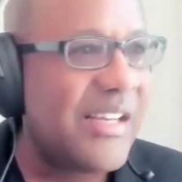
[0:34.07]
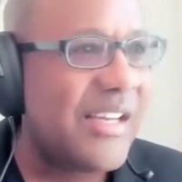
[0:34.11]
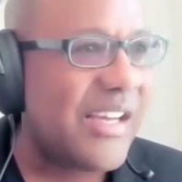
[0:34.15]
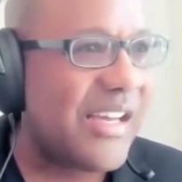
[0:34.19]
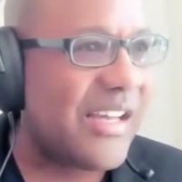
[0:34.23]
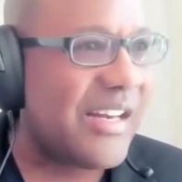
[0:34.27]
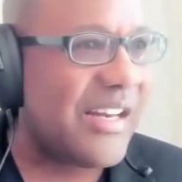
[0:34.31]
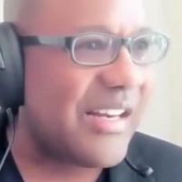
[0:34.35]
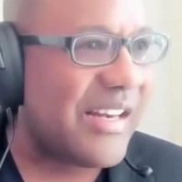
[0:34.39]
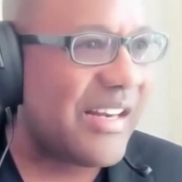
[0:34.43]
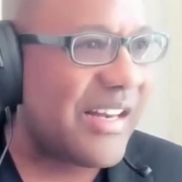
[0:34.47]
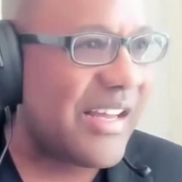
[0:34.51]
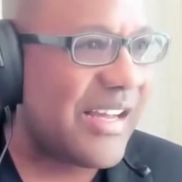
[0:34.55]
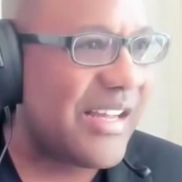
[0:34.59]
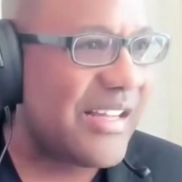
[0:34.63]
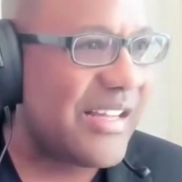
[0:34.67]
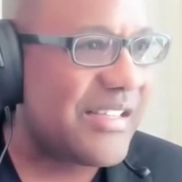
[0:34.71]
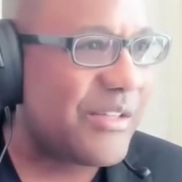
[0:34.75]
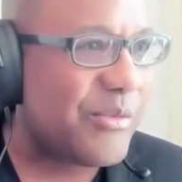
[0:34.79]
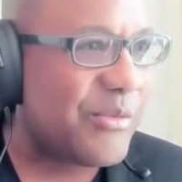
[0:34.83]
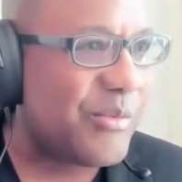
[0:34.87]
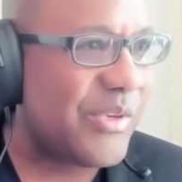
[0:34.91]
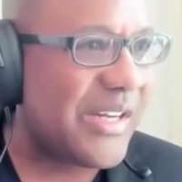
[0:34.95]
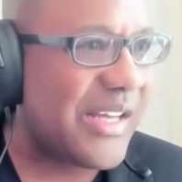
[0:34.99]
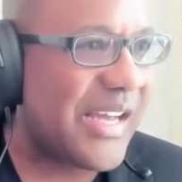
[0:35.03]
And
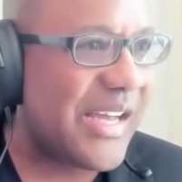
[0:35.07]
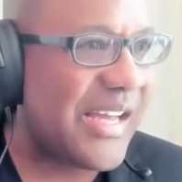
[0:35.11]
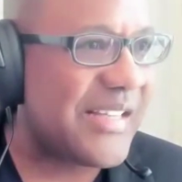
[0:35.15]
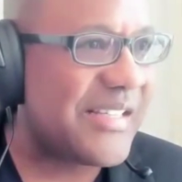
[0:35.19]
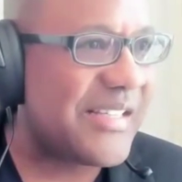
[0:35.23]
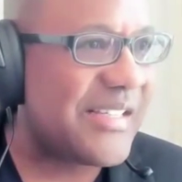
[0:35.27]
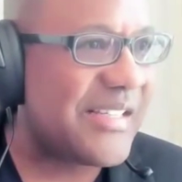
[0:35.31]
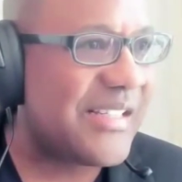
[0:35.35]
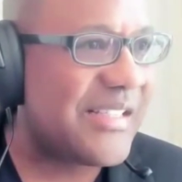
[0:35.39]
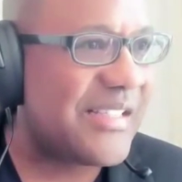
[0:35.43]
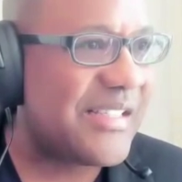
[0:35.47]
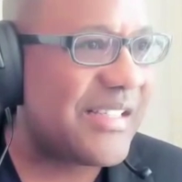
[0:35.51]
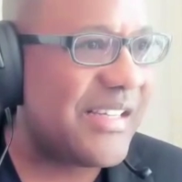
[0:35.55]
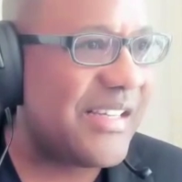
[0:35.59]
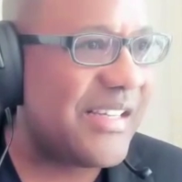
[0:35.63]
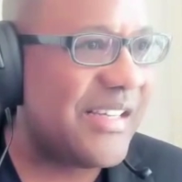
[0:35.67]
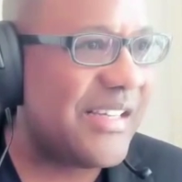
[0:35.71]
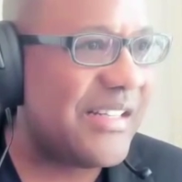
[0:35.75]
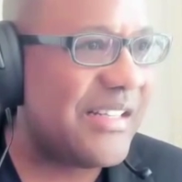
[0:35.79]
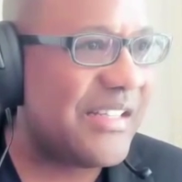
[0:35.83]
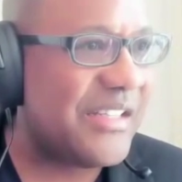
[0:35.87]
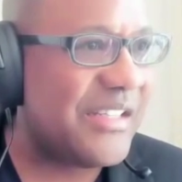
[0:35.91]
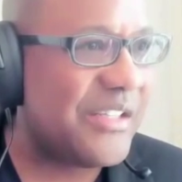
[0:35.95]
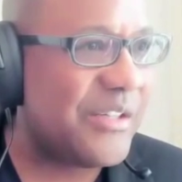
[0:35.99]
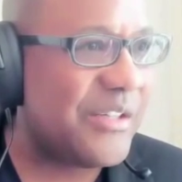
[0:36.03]
last, will assets
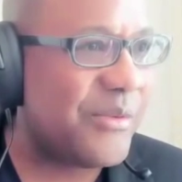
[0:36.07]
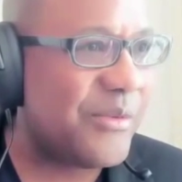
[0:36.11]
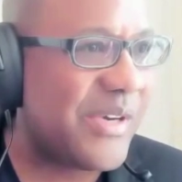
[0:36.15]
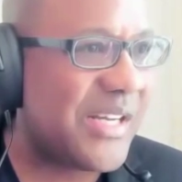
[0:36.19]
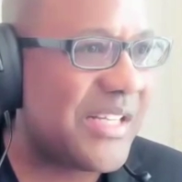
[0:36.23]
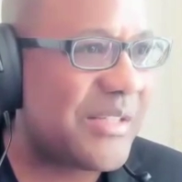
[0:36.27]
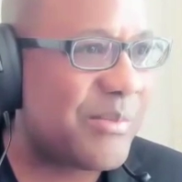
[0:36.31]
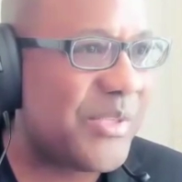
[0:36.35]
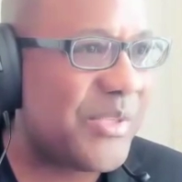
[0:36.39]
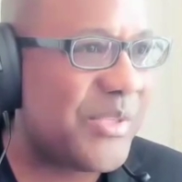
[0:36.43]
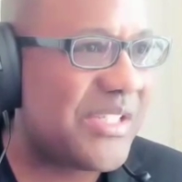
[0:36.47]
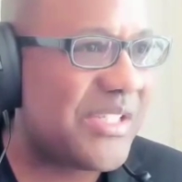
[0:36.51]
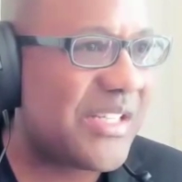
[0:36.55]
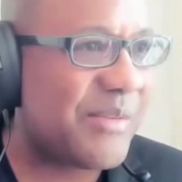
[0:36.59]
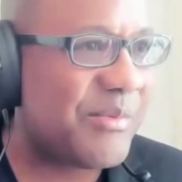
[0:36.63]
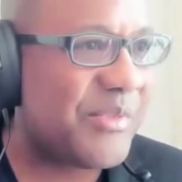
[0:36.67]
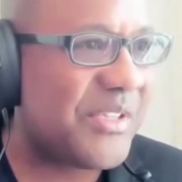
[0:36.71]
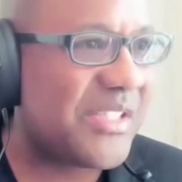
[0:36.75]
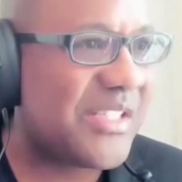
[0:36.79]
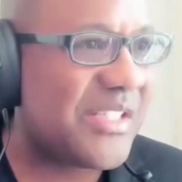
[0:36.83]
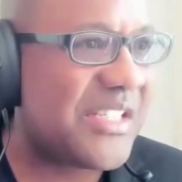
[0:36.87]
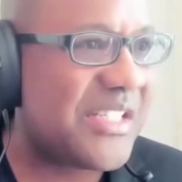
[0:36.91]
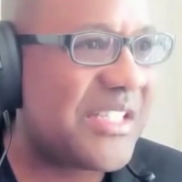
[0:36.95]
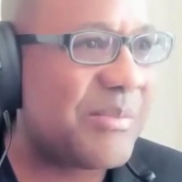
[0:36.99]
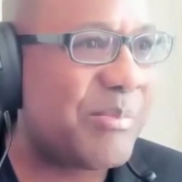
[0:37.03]
in the US be
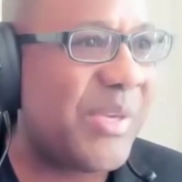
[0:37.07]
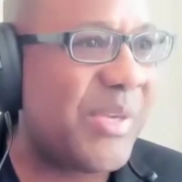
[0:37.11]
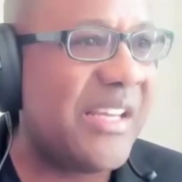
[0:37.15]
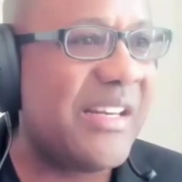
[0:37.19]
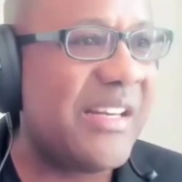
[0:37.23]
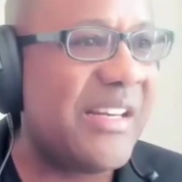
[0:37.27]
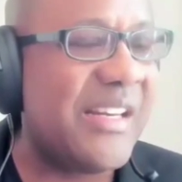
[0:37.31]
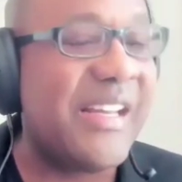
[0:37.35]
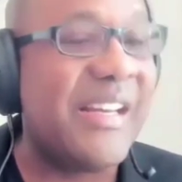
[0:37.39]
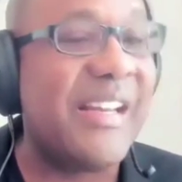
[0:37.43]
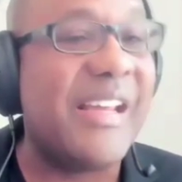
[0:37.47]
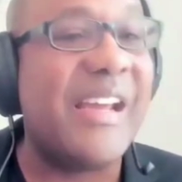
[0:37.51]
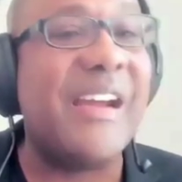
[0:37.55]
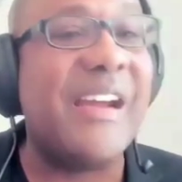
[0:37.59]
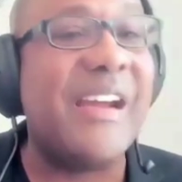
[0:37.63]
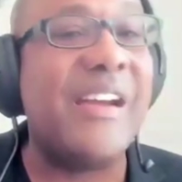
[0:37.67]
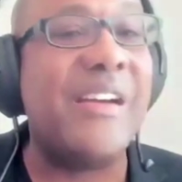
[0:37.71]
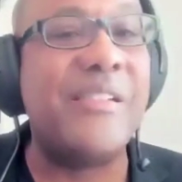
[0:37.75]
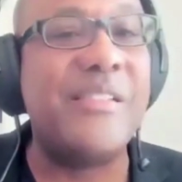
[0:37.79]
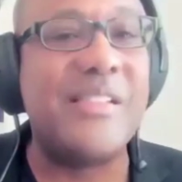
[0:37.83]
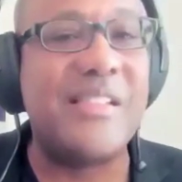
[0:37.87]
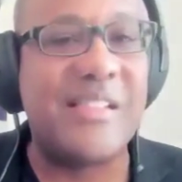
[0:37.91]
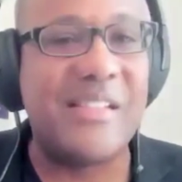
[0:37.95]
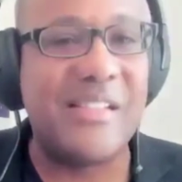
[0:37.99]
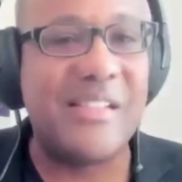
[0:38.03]
subject to Spain
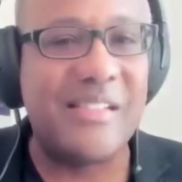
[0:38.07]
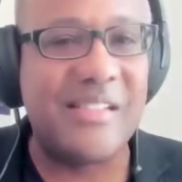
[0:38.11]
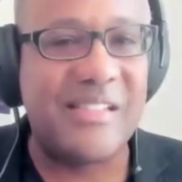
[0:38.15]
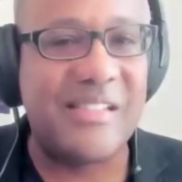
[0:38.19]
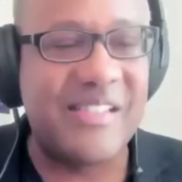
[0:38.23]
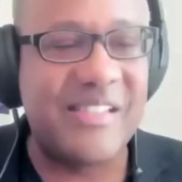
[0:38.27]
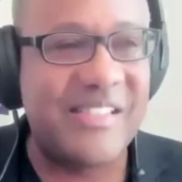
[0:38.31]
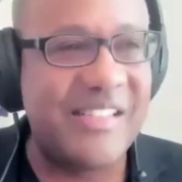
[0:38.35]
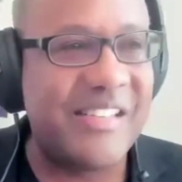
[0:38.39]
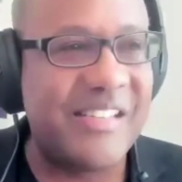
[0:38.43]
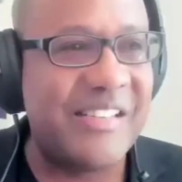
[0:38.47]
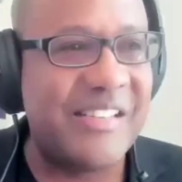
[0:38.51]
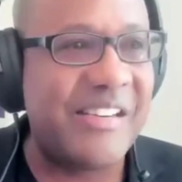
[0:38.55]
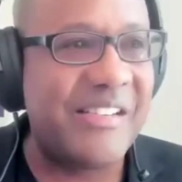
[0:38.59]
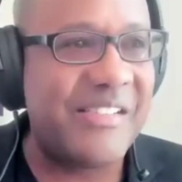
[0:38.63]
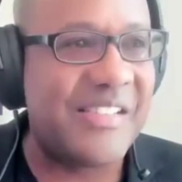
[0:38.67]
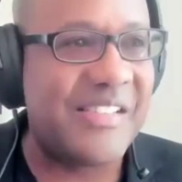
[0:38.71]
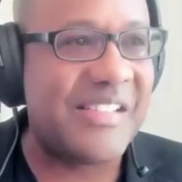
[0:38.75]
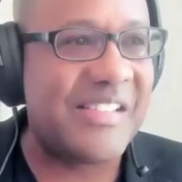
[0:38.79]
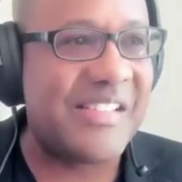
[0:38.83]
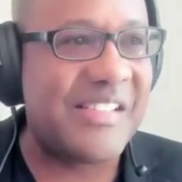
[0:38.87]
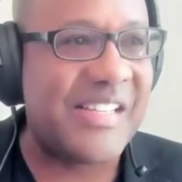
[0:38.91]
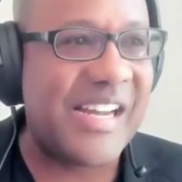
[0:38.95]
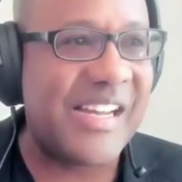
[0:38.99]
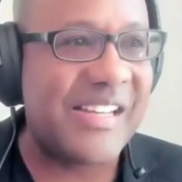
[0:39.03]
inheritance
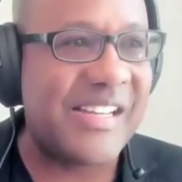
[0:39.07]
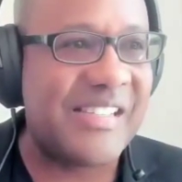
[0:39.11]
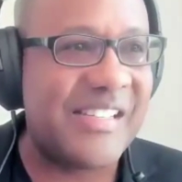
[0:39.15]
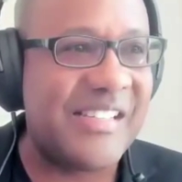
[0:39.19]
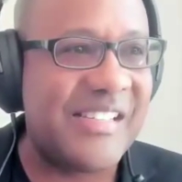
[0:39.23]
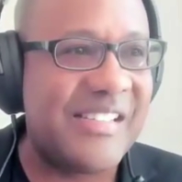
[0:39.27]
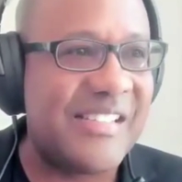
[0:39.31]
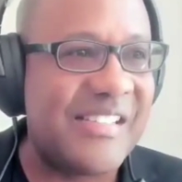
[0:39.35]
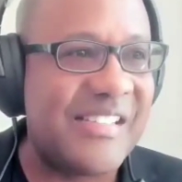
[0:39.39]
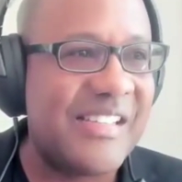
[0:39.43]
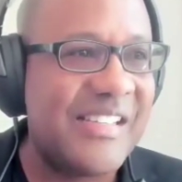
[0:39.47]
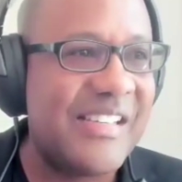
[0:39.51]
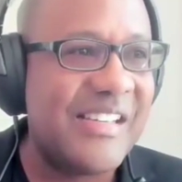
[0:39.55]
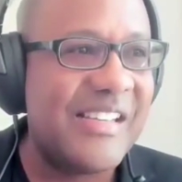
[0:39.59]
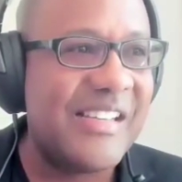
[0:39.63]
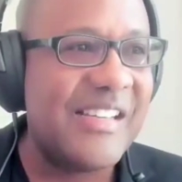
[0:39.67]
taxes?